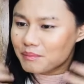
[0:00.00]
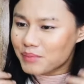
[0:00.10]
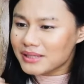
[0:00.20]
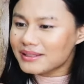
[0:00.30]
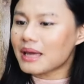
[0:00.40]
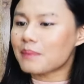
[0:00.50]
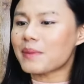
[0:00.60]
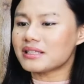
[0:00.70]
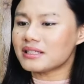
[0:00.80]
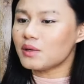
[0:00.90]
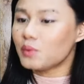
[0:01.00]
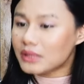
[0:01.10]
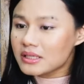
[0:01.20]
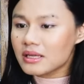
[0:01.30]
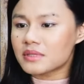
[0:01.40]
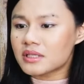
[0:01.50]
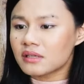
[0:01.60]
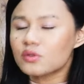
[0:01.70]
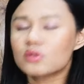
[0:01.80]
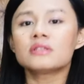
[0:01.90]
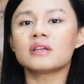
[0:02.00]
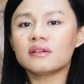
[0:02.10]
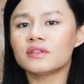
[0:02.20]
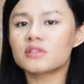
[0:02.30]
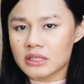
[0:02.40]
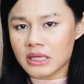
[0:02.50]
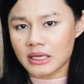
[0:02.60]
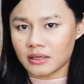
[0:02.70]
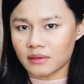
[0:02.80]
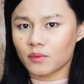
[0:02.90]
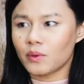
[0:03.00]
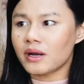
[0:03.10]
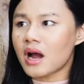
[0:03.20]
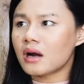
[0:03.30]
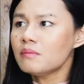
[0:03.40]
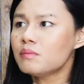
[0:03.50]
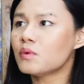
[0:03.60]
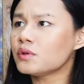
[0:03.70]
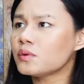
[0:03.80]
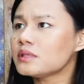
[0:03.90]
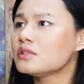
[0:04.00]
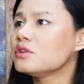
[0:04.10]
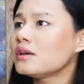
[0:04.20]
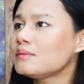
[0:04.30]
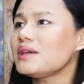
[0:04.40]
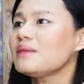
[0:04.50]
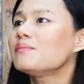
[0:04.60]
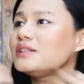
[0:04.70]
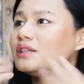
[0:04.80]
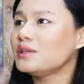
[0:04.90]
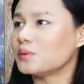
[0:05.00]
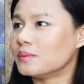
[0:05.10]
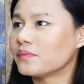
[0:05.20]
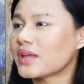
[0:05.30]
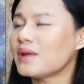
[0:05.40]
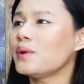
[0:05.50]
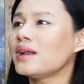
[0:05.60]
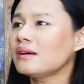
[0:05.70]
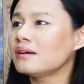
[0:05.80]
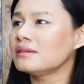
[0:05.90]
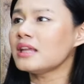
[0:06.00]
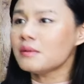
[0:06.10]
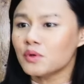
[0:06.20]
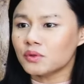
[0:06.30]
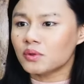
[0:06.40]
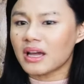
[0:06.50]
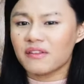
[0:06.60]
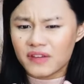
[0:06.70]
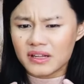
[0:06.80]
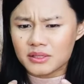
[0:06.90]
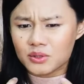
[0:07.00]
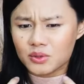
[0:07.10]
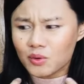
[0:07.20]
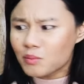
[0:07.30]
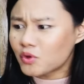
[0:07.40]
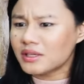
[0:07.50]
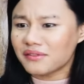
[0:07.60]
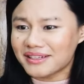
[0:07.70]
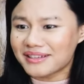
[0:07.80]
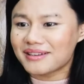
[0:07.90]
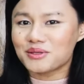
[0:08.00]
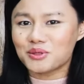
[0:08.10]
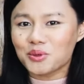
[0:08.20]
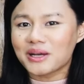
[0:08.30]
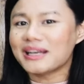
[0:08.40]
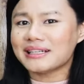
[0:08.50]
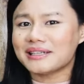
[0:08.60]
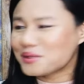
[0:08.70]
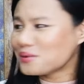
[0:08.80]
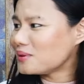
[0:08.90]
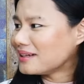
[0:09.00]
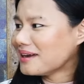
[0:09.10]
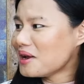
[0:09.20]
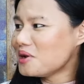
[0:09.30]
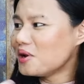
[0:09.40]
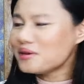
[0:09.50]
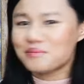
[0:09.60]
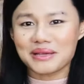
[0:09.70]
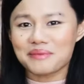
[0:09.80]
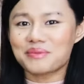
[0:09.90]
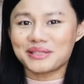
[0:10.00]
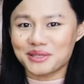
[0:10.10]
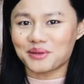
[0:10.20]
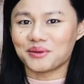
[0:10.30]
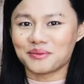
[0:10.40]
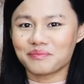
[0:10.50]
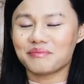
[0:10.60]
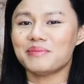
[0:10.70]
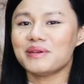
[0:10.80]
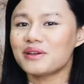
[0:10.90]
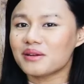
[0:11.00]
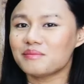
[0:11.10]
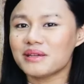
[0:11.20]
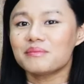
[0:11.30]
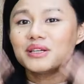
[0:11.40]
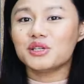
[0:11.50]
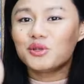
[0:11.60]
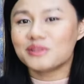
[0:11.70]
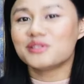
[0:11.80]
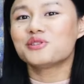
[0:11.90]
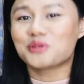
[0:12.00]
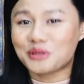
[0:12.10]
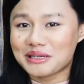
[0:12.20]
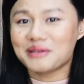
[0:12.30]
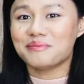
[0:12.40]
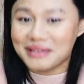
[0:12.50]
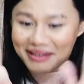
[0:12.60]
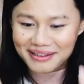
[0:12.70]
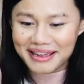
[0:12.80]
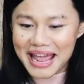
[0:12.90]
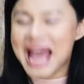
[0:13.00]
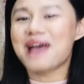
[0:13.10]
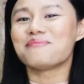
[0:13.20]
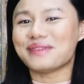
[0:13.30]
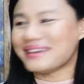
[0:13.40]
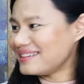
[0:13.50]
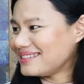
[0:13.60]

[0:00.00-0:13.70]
build the capacity within themselves to serve the society, where our motto is not me but you. And when I heard that motto, I felt so motivated and so connected to it. Not me but you. Maybe not me, but you will surely be happy.